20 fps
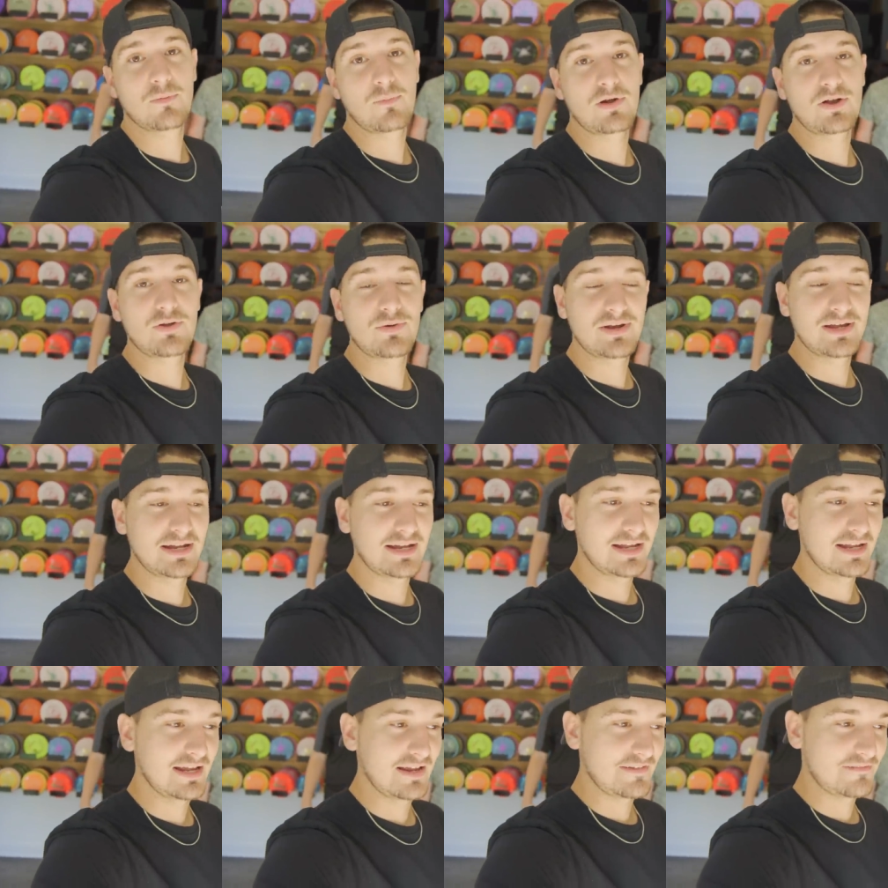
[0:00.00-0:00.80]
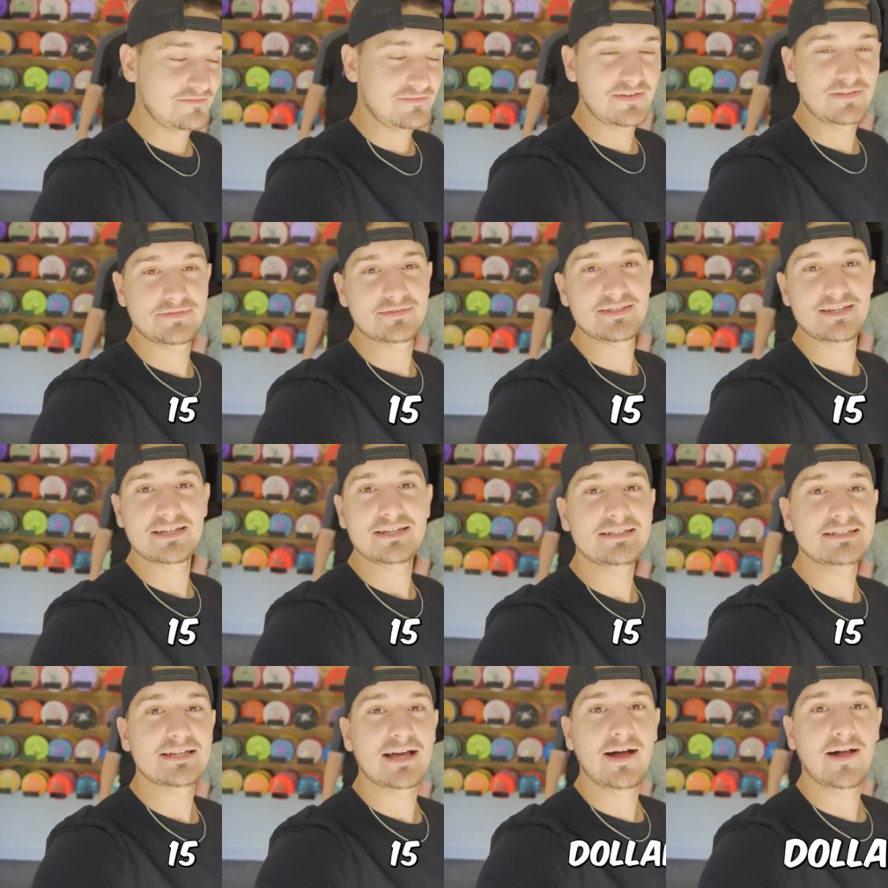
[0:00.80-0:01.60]
we're doing a
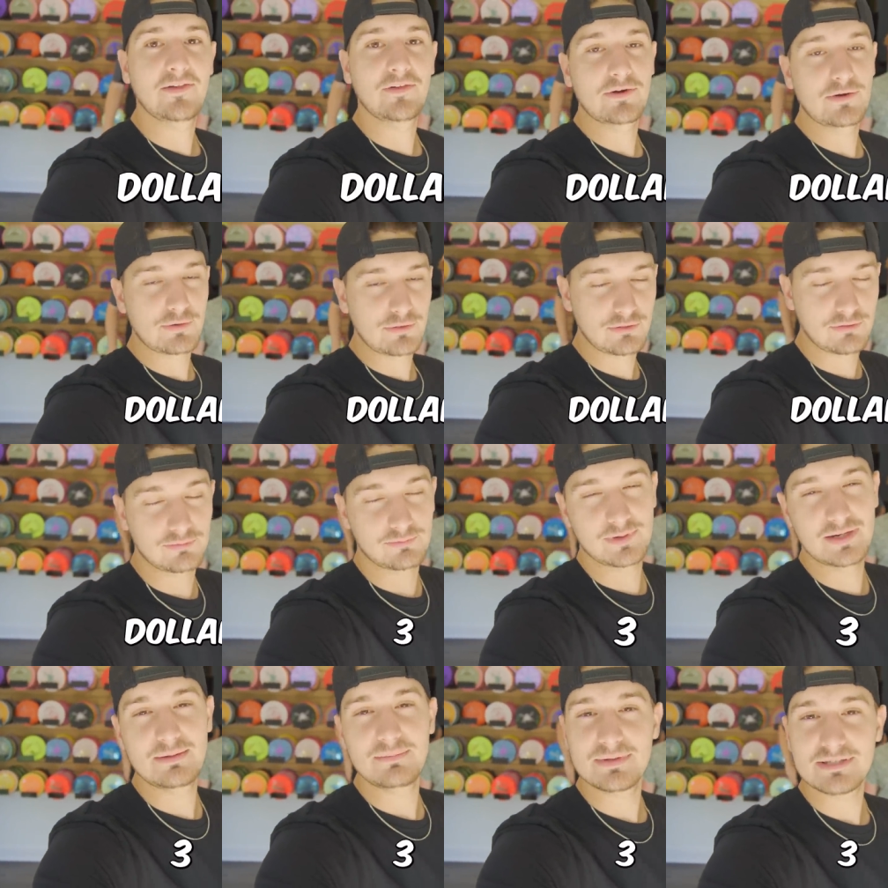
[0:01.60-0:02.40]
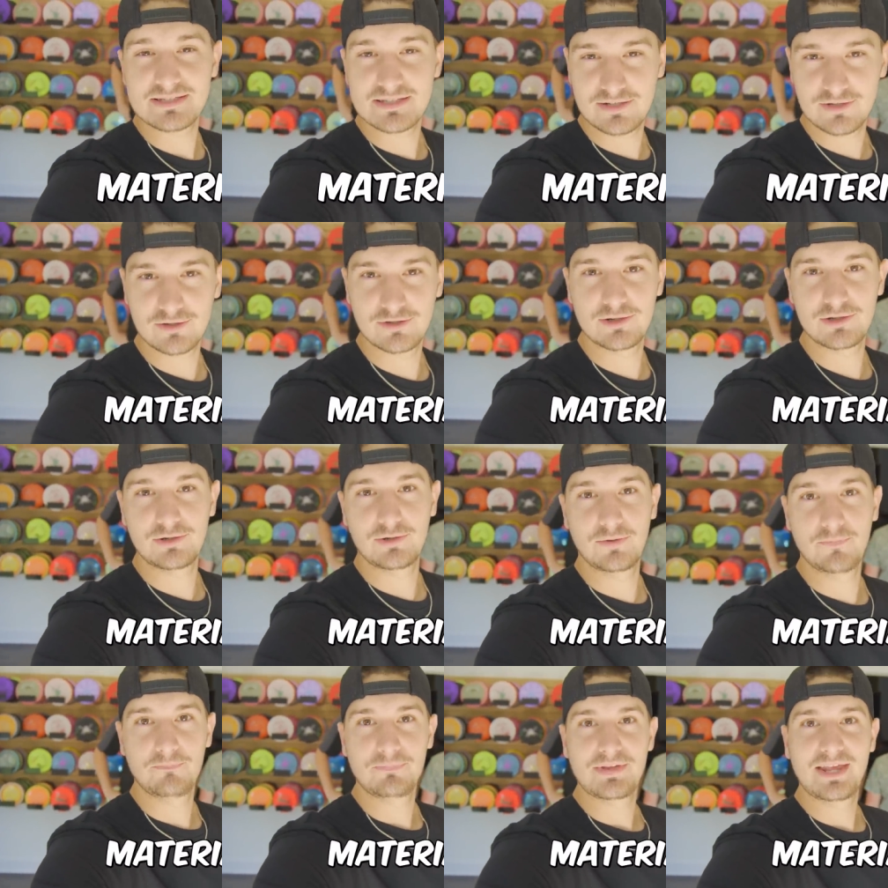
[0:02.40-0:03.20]
$15 three
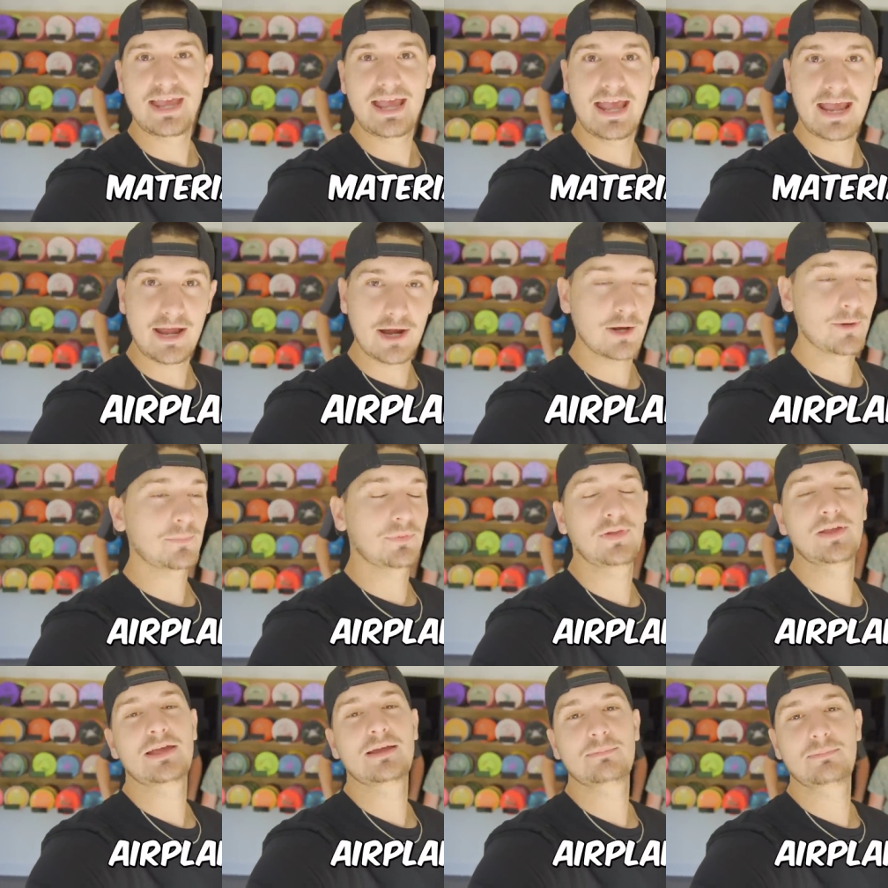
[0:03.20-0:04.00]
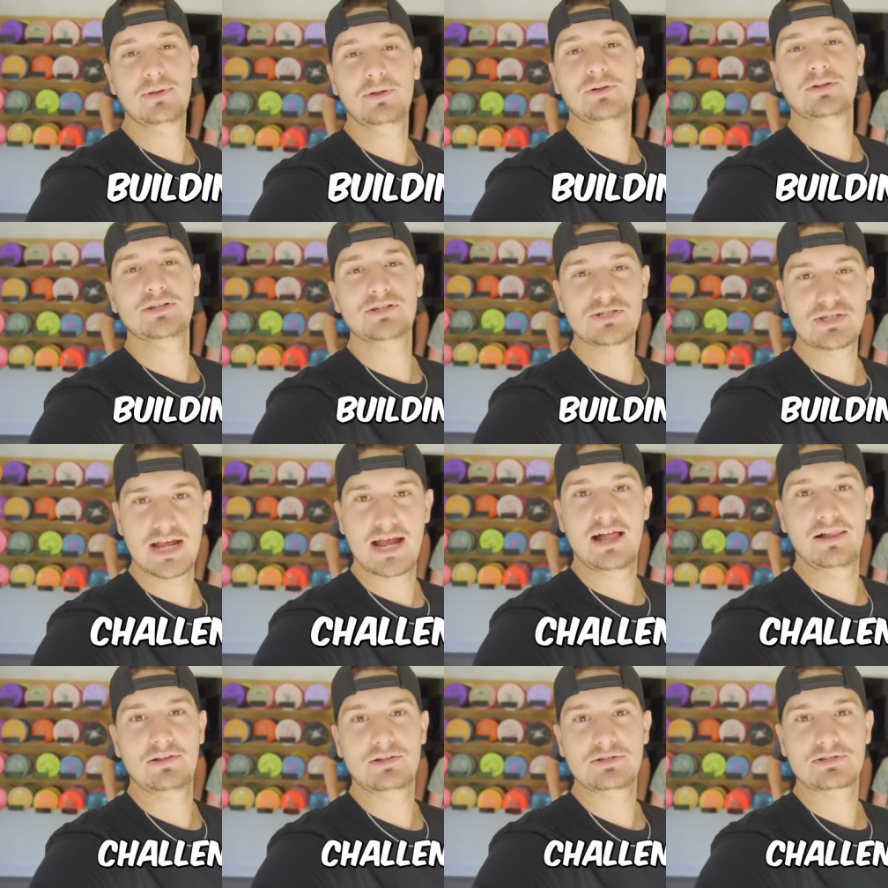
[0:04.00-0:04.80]
material airplane building
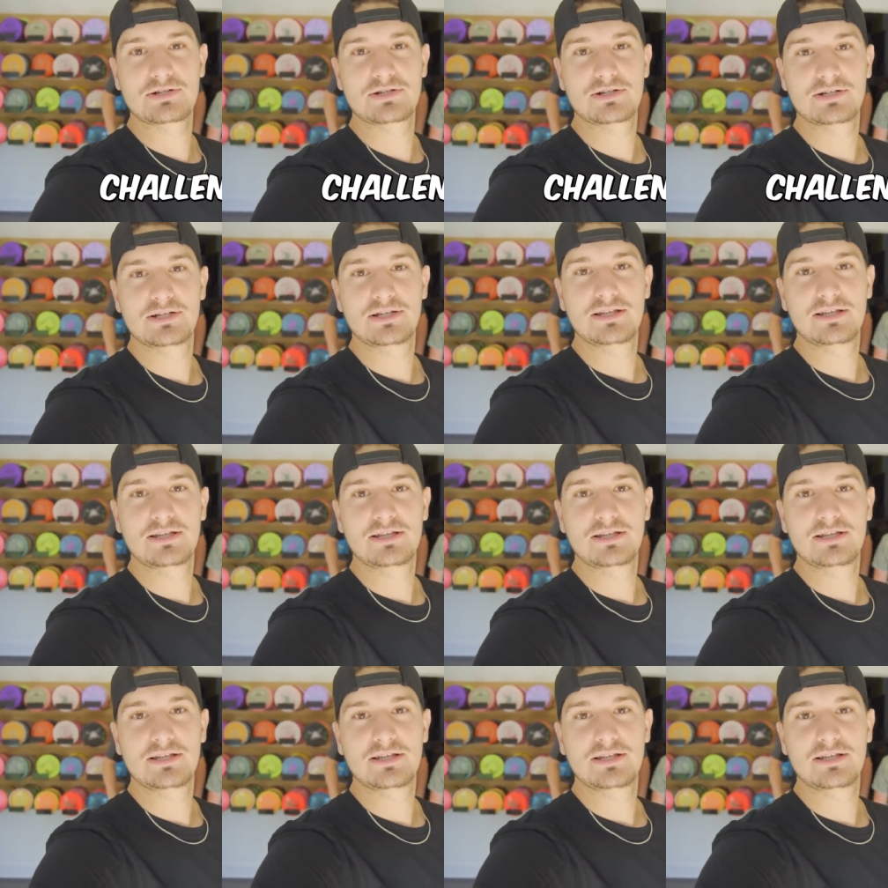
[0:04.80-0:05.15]
challenge. We're